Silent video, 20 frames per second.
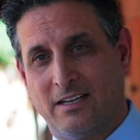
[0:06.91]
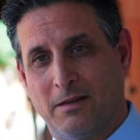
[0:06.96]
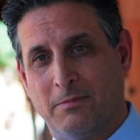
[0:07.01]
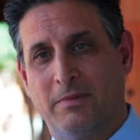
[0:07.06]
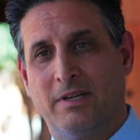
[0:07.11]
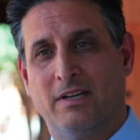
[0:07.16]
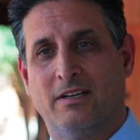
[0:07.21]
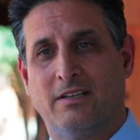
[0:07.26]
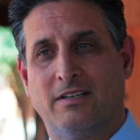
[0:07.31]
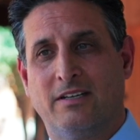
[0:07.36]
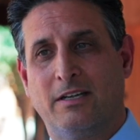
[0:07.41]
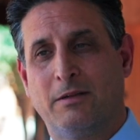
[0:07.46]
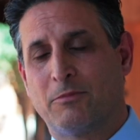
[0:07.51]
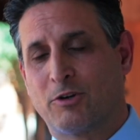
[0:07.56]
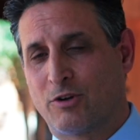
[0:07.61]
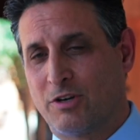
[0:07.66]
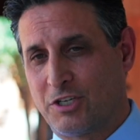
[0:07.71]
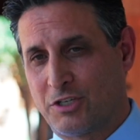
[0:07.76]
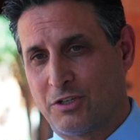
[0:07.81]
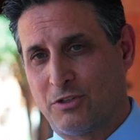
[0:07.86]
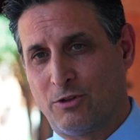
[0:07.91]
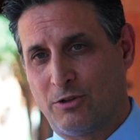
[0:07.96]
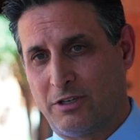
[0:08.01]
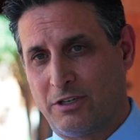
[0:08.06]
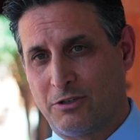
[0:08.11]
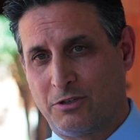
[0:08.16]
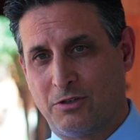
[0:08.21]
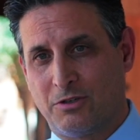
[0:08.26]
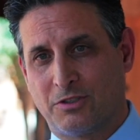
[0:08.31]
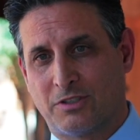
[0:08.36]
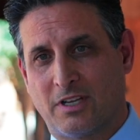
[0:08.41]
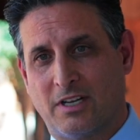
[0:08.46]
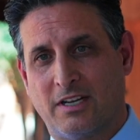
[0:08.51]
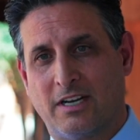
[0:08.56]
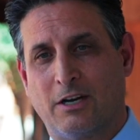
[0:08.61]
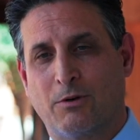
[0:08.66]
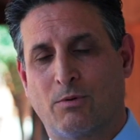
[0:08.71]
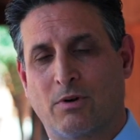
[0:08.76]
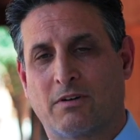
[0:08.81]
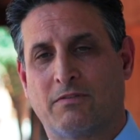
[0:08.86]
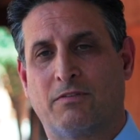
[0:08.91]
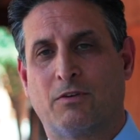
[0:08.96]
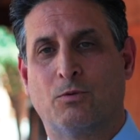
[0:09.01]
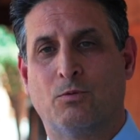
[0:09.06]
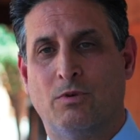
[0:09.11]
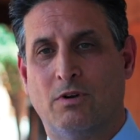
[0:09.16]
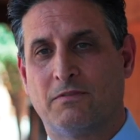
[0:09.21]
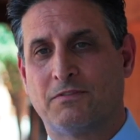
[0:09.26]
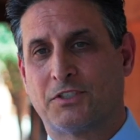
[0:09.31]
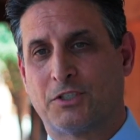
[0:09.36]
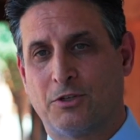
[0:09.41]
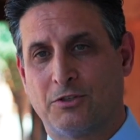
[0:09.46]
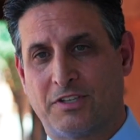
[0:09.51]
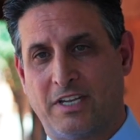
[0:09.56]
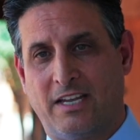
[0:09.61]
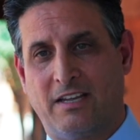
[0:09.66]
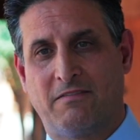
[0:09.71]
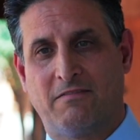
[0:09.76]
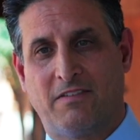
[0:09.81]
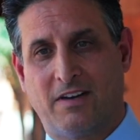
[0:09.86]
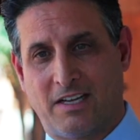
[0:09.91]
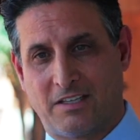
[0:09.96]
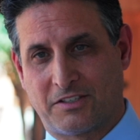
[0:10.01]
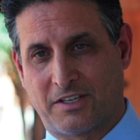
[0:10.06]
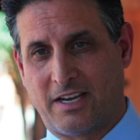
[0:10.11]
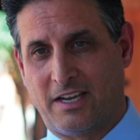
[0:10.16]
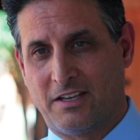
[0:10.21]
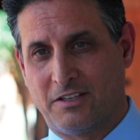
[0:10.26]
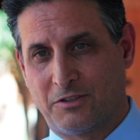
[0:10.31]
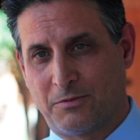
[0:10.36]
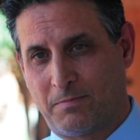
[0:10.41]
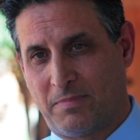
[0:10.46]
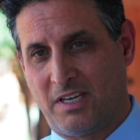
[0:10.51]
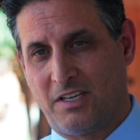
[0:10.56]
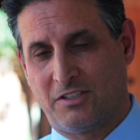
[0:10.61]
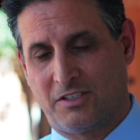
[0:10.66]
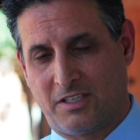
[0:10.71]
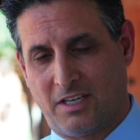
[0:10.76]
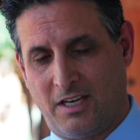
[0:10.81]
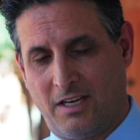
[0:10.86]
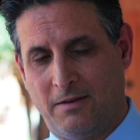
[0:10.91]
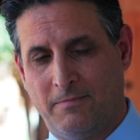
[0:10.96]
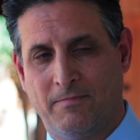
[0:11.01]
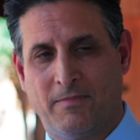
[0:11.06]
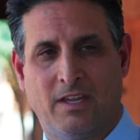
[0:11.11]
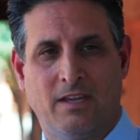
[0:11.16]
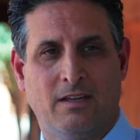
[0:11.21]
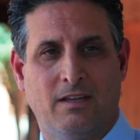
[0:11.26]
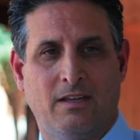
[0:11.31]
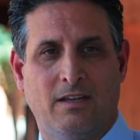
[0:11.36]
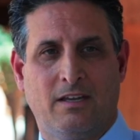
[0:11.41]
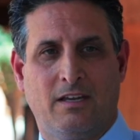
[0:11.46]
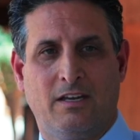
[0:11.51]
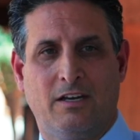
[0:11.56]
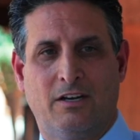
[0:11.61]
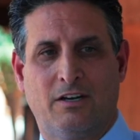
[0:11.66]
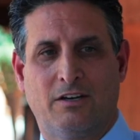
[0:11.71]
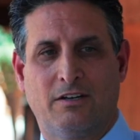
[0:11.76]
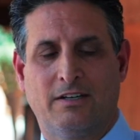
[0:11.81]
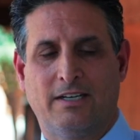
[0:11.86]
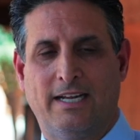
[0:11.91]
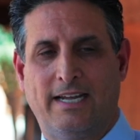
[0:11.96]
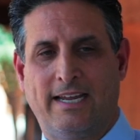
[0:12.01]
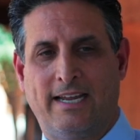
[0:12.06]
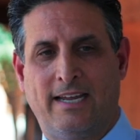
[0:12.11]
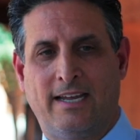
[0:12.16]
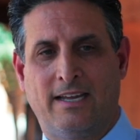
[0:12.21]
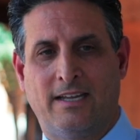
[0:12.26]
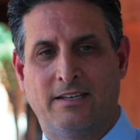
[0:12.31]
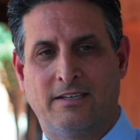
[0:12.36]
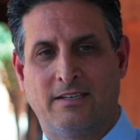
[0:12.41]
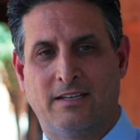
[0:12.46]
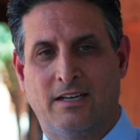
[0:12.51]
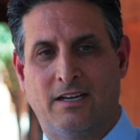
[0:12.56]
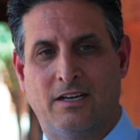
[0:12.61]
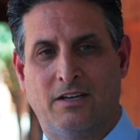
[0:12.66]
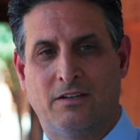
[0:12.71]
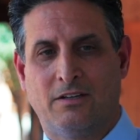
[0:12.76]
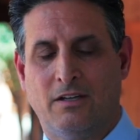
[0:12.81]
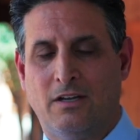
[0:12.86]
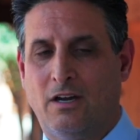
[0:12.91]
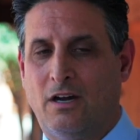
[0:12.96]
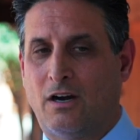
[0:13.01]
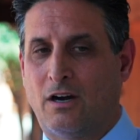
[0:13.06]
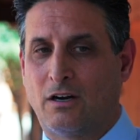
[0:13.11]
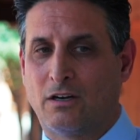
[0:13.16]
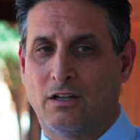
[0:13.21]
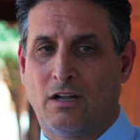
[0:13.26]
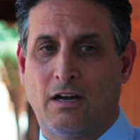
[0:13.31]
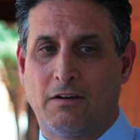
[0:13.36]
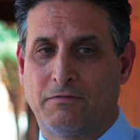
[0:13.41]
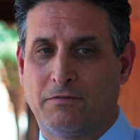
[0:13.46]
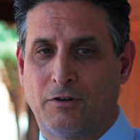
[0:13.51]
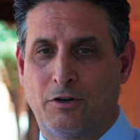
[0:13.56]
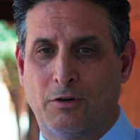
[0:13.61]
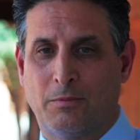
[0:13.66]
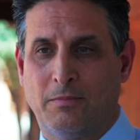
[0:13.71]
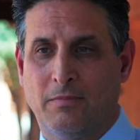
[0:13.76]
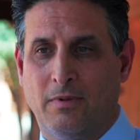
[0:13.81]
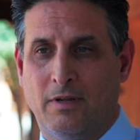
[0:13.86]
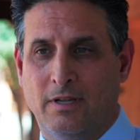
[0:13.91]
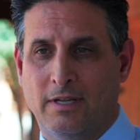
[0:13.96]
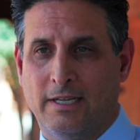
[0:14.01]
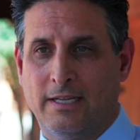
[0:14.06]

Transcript: I'm an immigration lawyer in Tucson. I work for Sultan Vazquez, PC, here, and our law firm